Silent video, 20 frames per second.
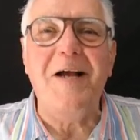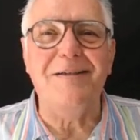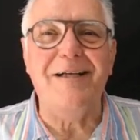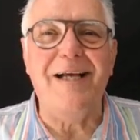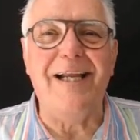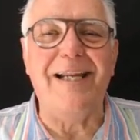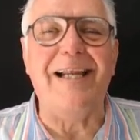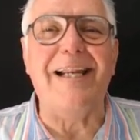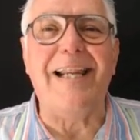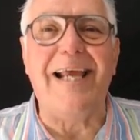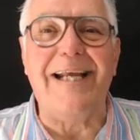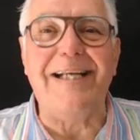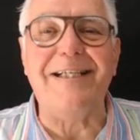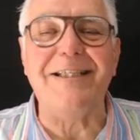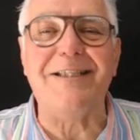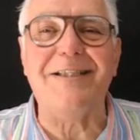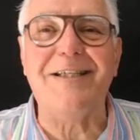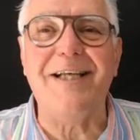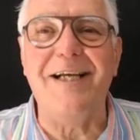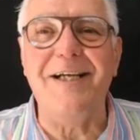at a later
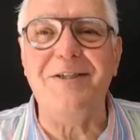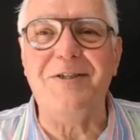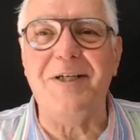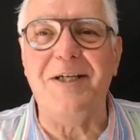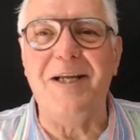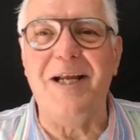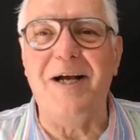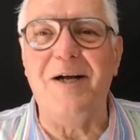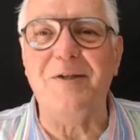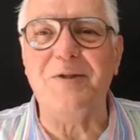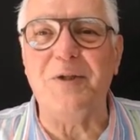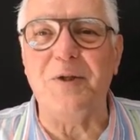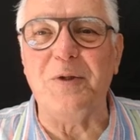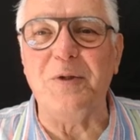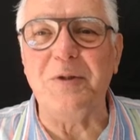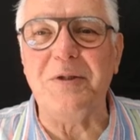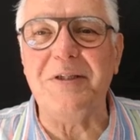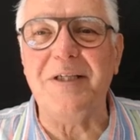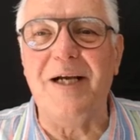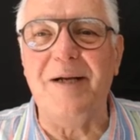stage, and now is a
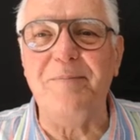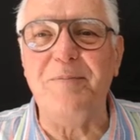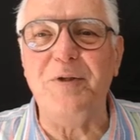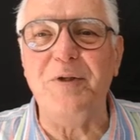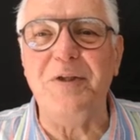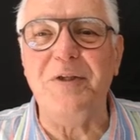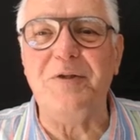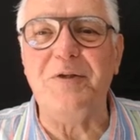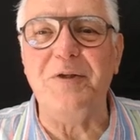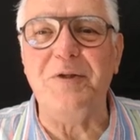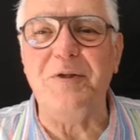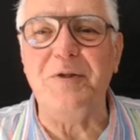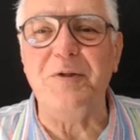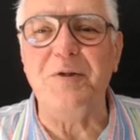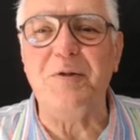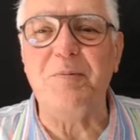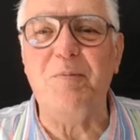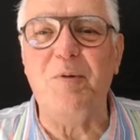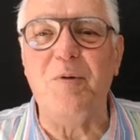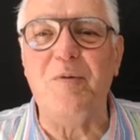good time to
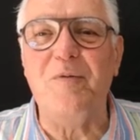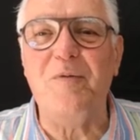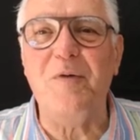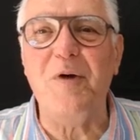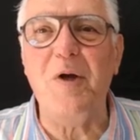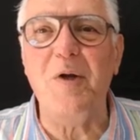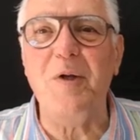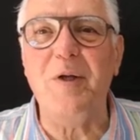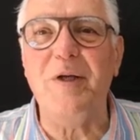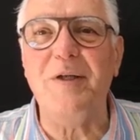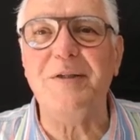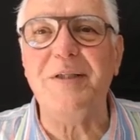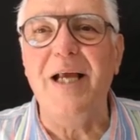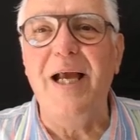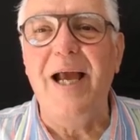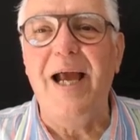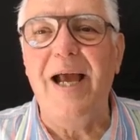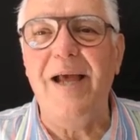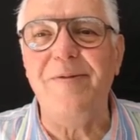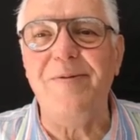introduce portfolios,
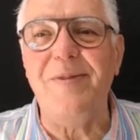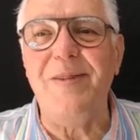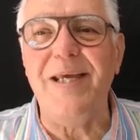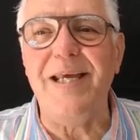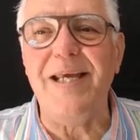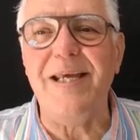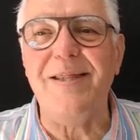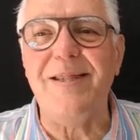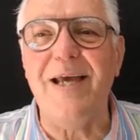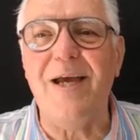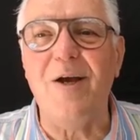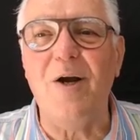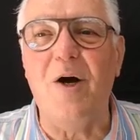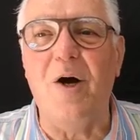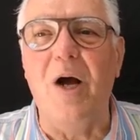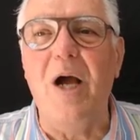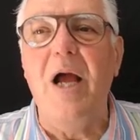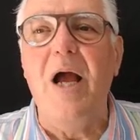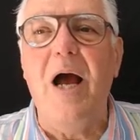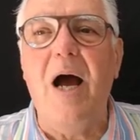and there they are.